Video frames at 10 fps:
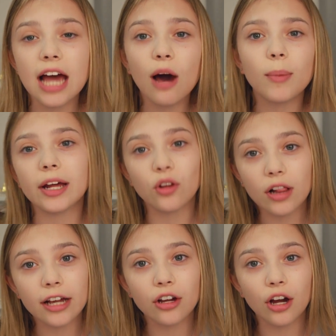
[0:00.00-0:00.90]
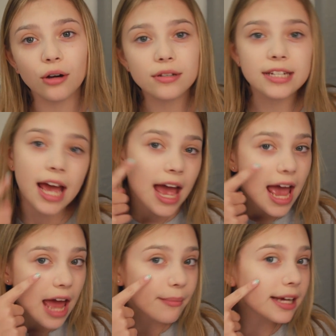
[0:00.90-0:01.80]
tell, but I look like a ghost
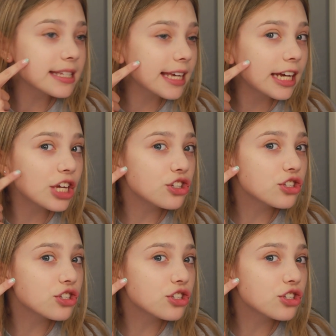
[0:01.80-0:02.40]
and my skin is